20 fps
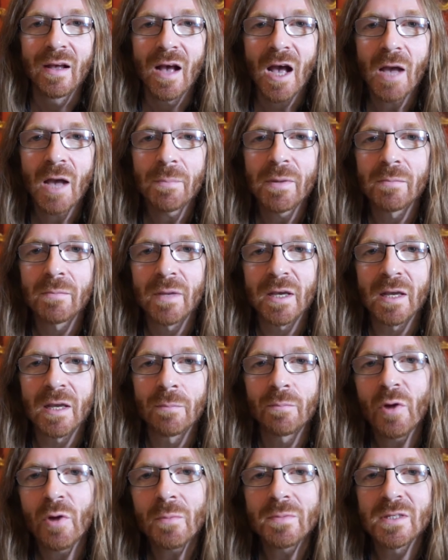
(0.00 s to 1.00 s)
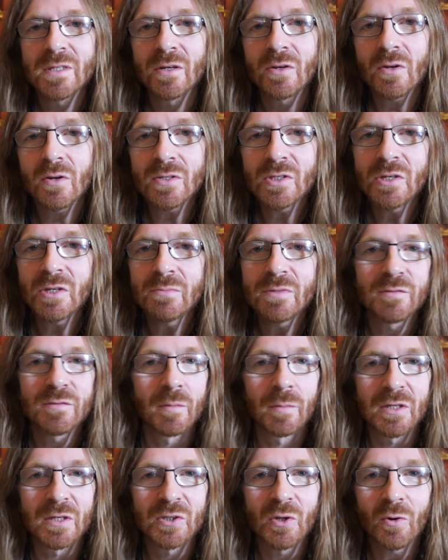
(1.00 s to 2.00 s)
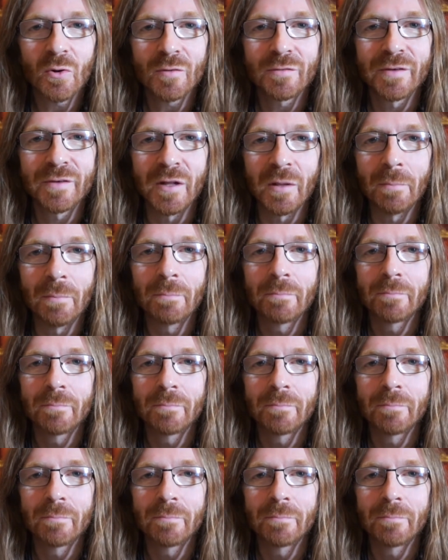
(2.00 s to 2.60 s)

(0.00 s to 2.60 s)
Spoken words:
I've been making props and costumes for my short film.